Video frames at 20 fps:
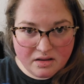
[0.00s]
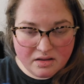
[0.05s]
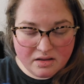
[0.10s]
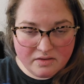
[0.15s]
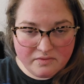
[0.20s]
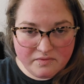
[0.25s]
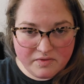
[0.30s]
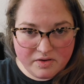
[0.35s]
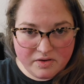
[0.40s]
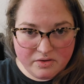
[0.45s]

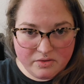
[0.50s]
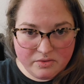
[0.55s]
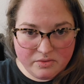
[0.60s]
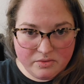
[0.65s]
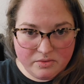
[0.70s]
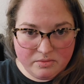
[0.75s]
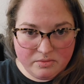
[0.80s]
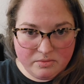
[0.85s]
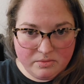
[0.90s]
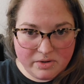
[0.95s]
If
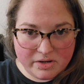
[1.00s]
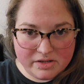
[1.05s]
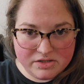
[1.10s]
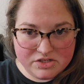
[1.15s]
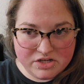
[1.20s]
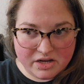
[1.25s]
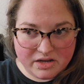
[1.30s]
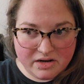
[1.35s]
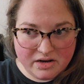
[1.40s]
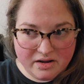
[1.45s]
you want to
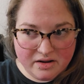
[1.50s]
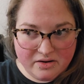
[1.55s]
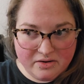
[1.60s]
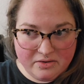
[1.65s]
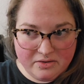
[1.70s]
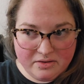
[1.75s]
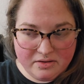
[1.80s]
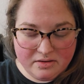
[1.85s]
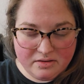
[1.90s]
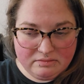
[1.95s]
check it
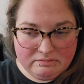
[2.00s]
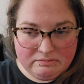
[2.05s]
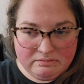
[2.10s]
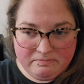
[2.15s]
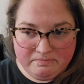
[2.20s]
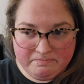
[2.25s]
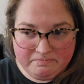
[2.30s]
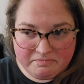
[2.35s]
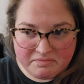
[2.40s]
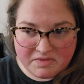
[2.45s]
out,
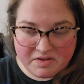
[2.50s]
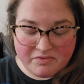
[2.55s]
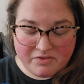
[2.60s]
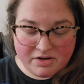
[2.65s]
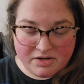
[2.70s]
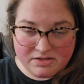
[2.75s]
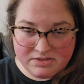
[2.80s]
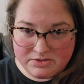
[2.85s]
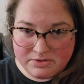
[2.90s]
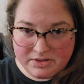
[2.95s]
if
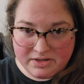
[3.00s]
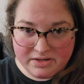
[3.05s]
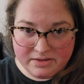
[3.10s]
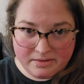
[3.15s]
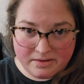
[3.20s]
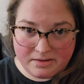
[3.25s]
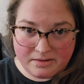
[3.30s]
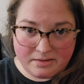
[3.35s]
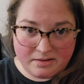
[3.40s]
you're into it,